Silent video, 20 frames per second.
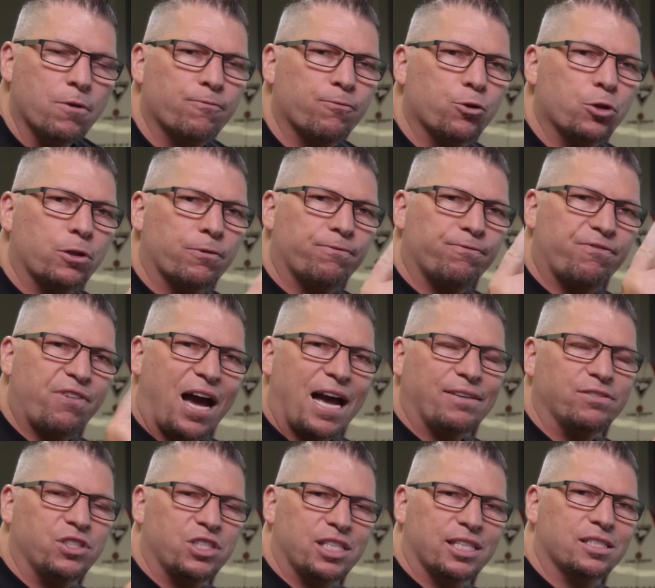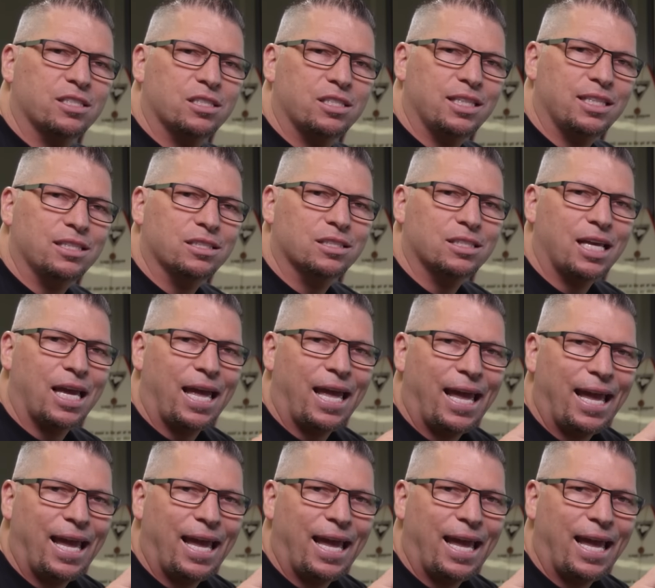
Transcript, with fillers: for the 5/16